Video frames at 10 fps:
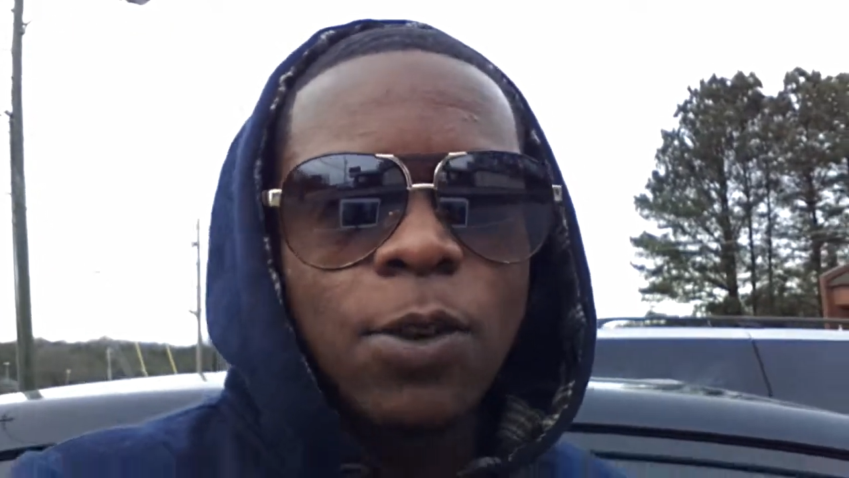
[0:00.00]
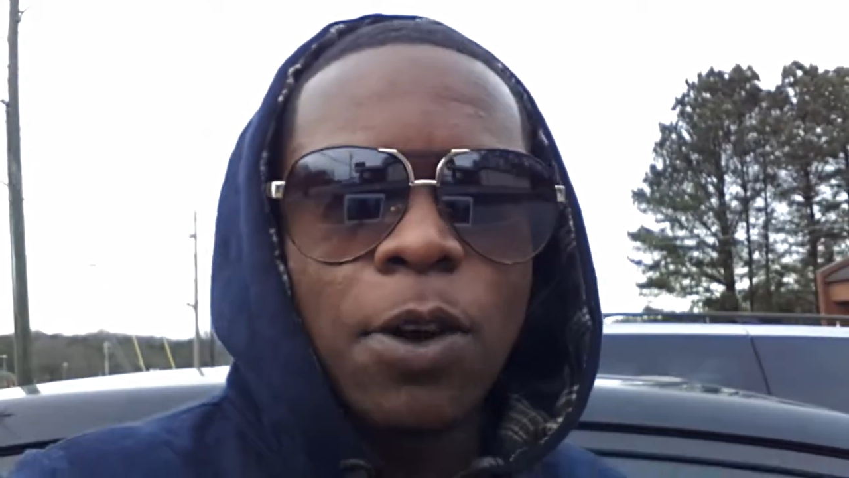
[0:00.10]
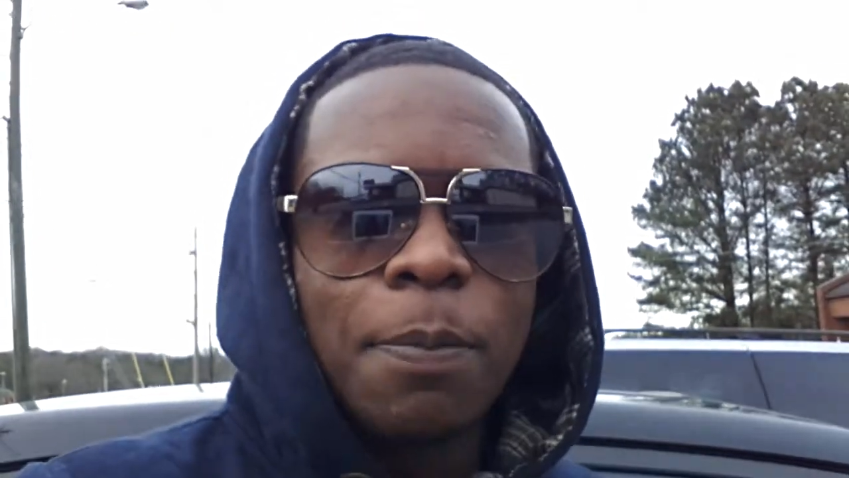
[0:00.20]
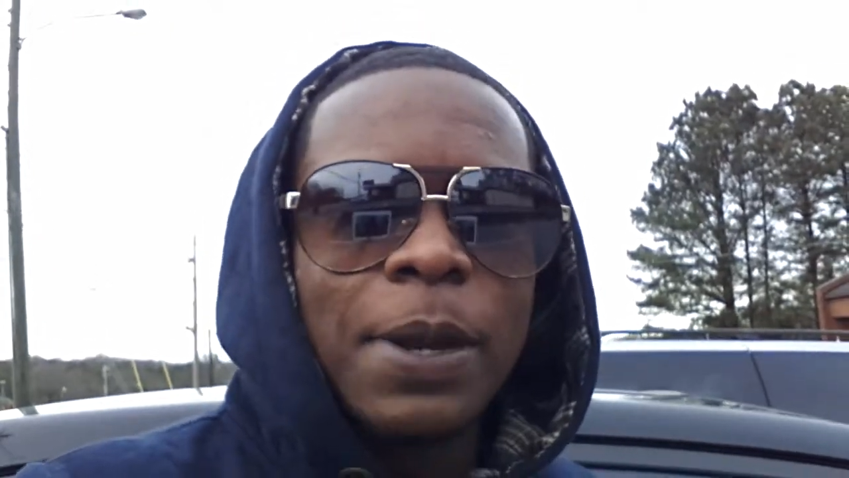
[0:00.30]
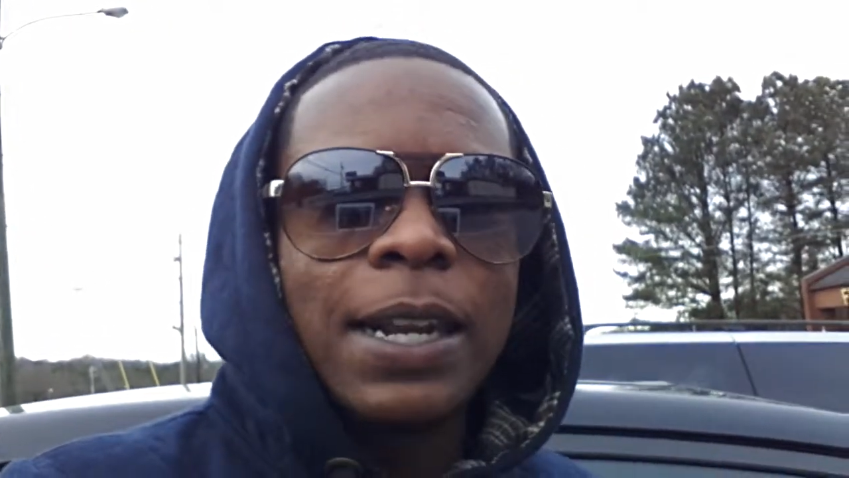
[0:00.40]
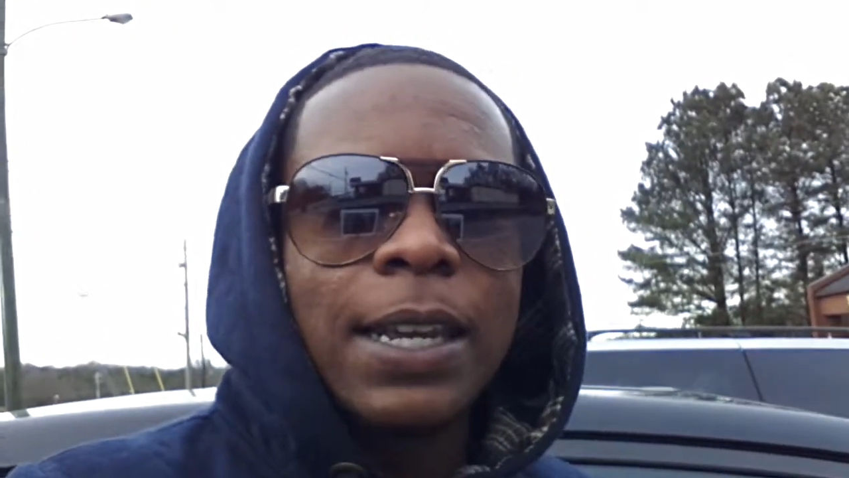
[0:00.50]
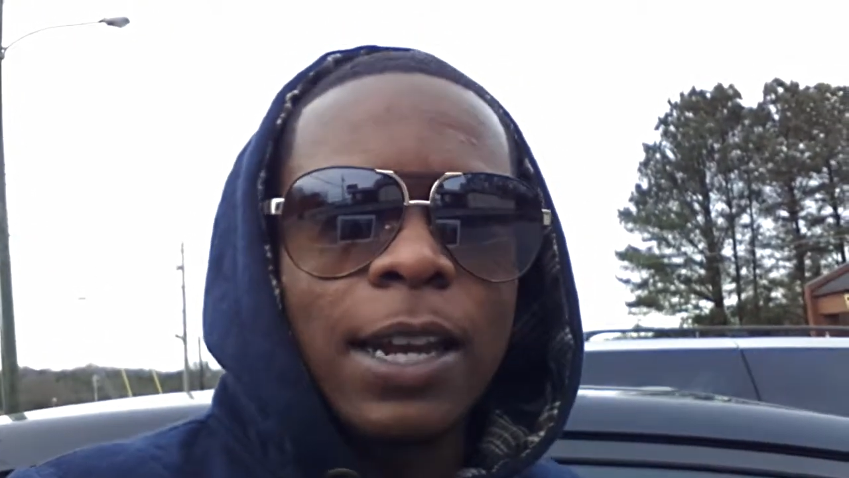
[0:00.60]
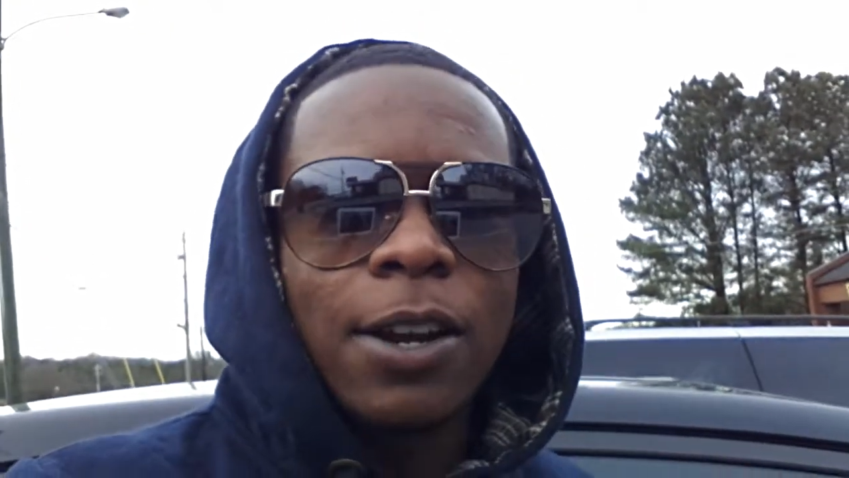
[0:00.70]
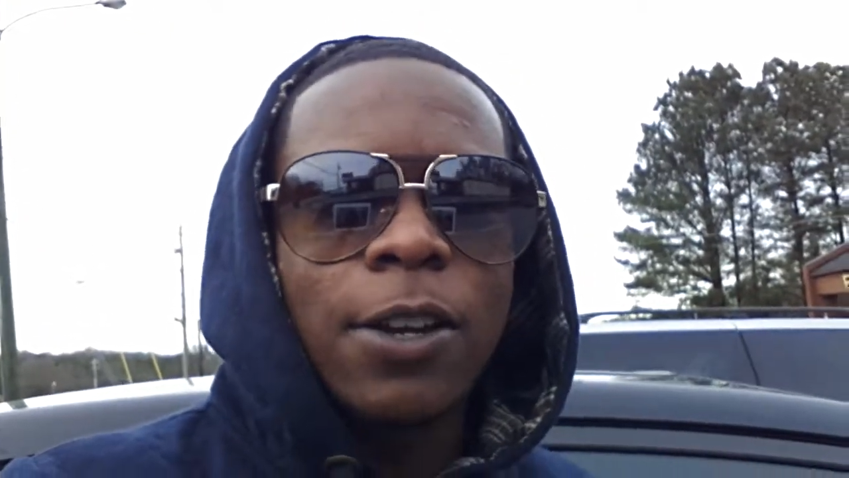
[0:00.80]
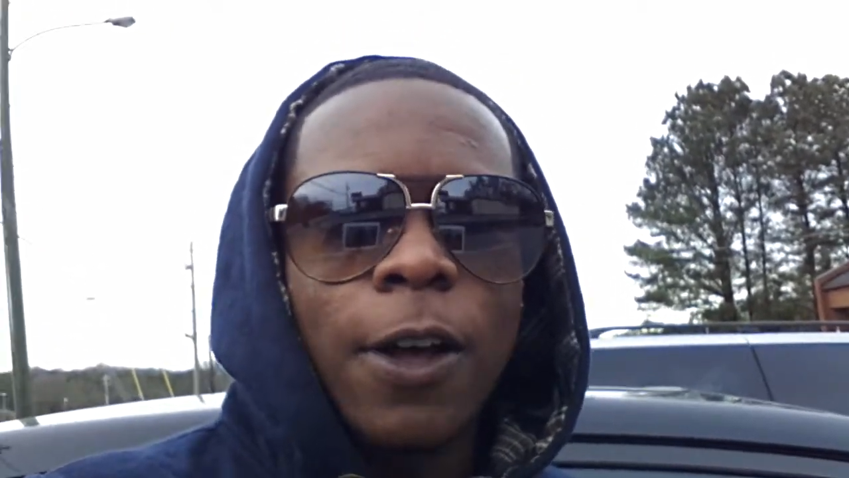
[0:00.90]
gonna be the
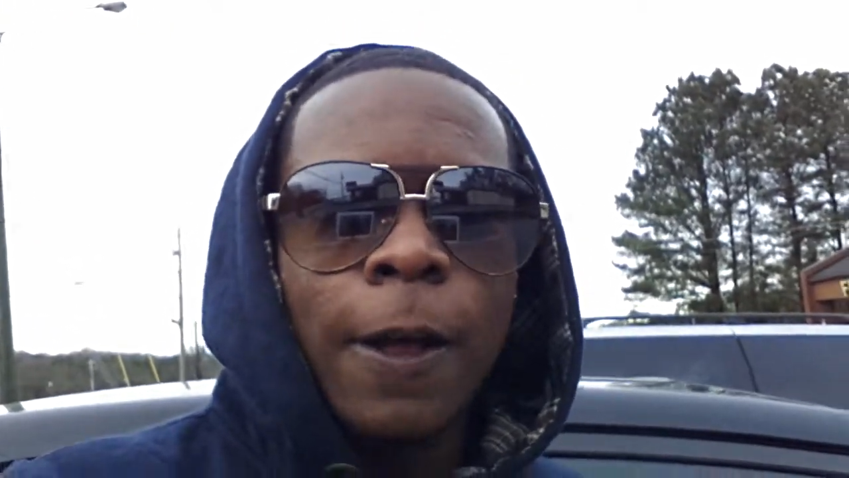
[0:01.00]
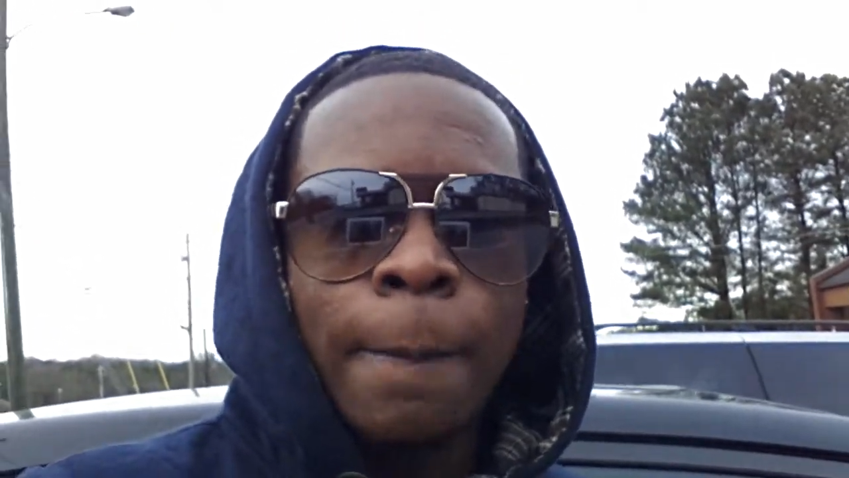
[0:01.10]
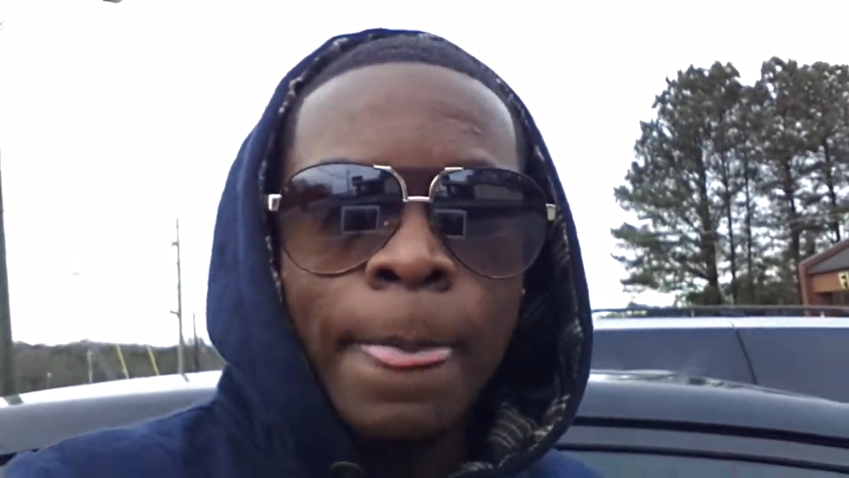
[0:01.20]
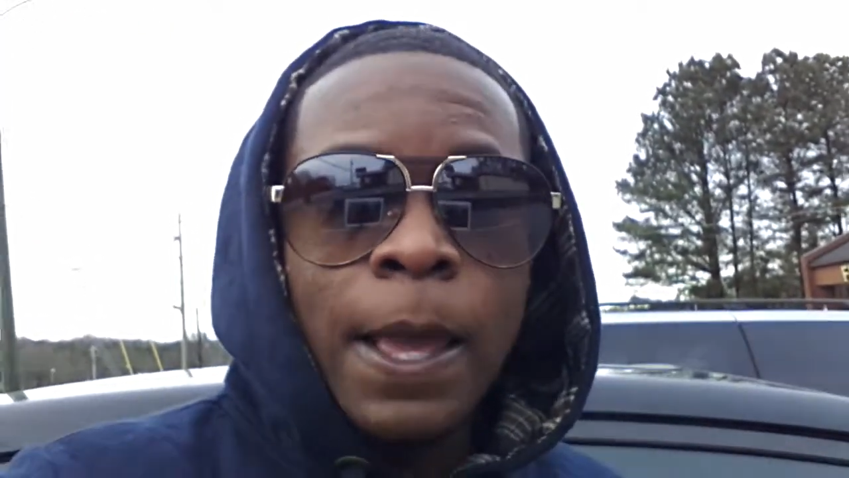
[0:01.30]
year, y'all.